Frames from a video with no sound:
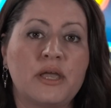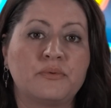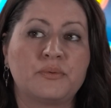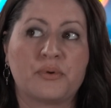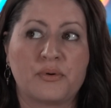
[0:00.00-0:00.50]
it
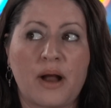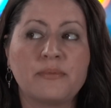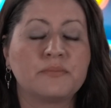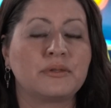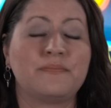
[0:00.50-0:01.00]
would
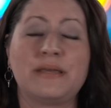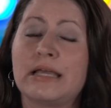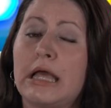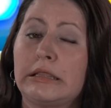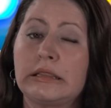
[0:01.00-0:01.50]
probably
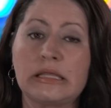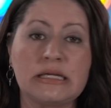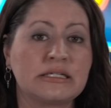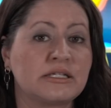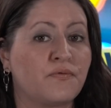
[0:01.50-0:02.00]
be at
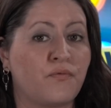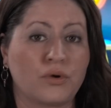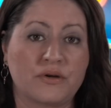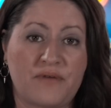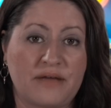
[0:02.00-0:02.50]
least
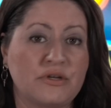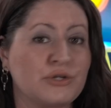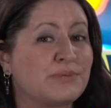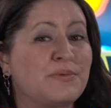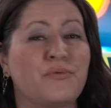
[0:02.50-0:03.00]
4 to 5
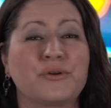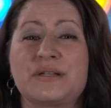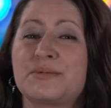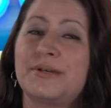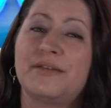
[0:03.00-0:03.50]
years before this would